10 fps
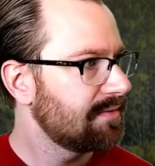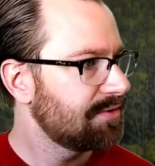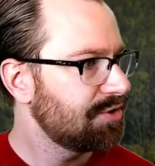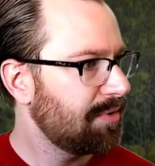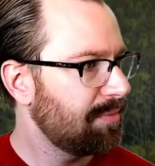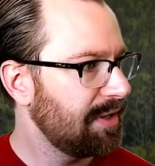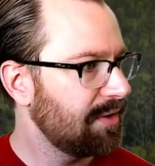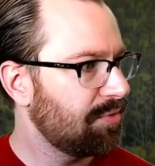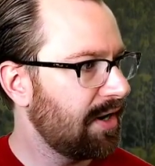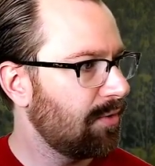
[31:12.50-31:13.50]
Jupiter being the
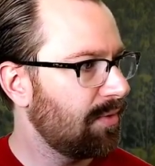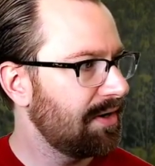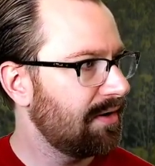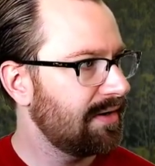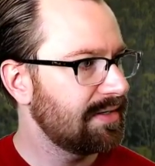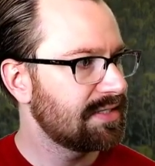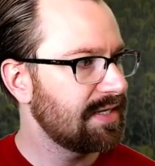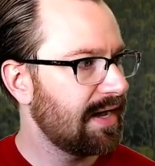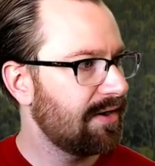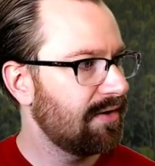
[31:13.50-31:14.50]
brighter one here and
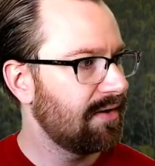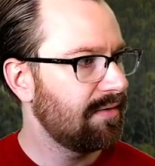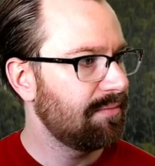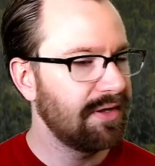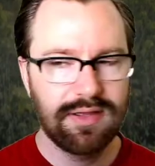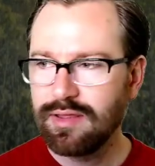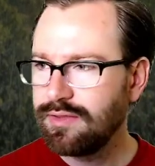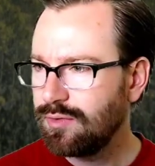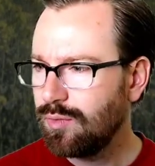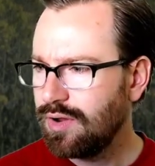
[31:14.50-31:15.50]
Saturn being
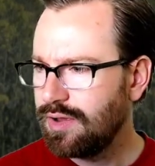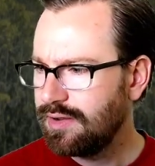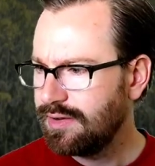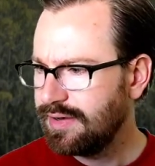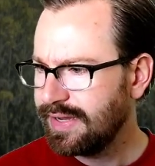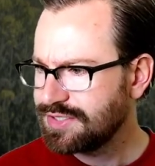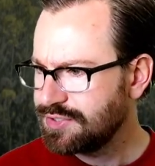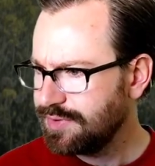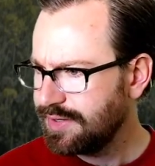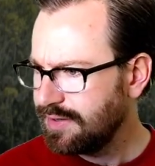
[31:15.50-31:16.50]
the one next
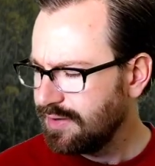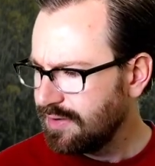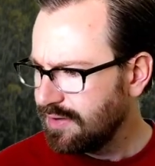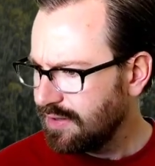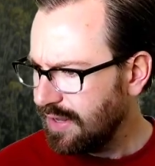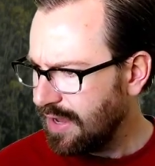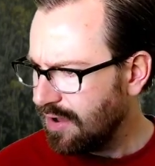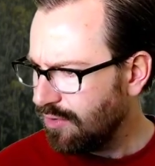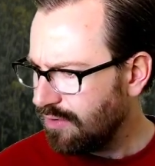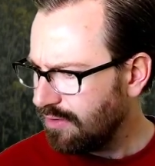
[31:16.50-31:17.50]
to it.
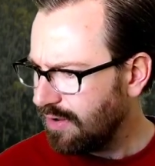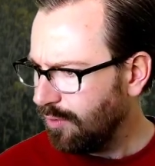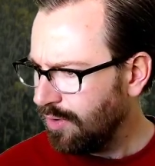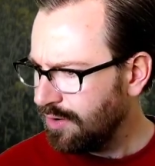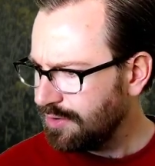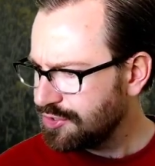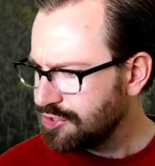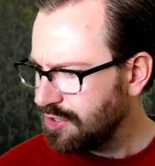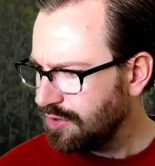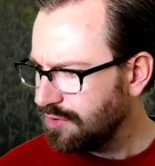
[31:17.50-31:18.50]
Now, I wanted to
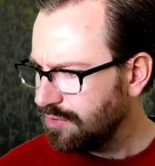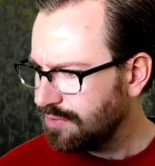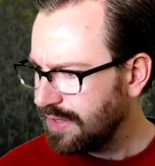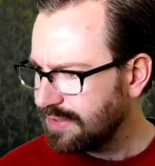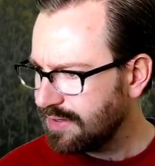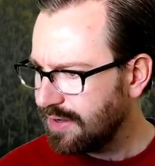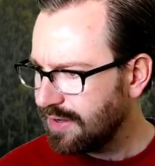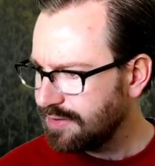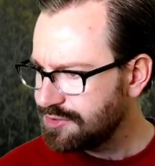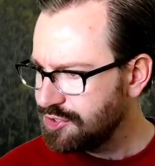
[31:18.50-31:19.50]
show you that
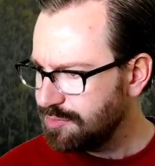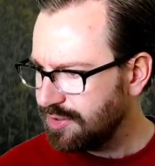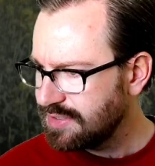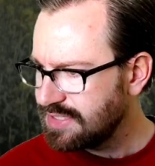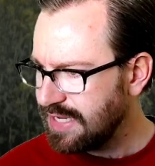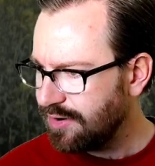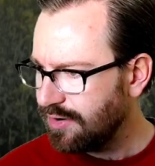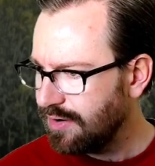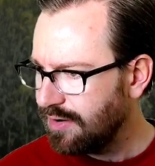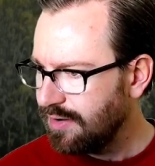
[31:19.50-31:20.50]
uh, Jupiter and
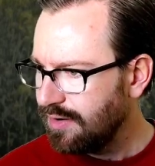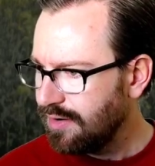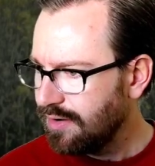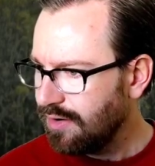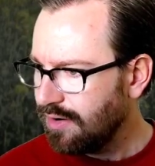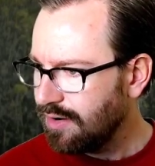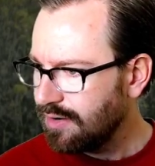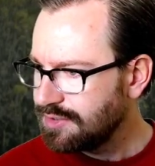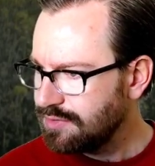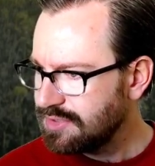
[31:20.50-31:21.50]
Saturn
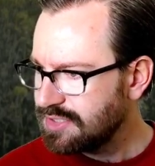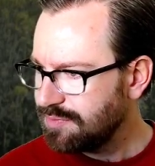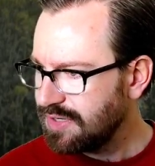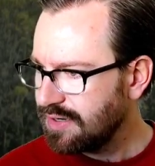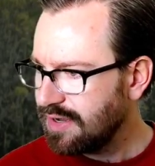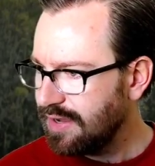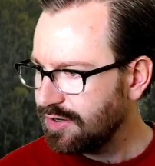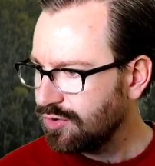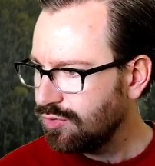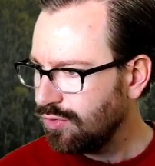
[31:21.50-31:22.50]
are doing something kind
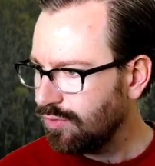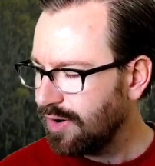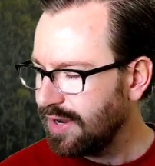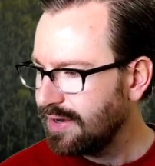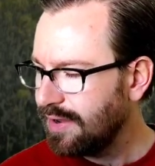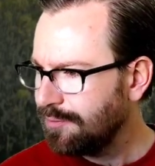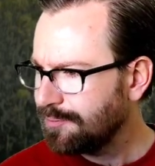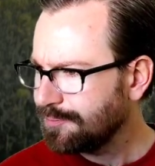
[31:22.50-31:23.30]
of cool right now.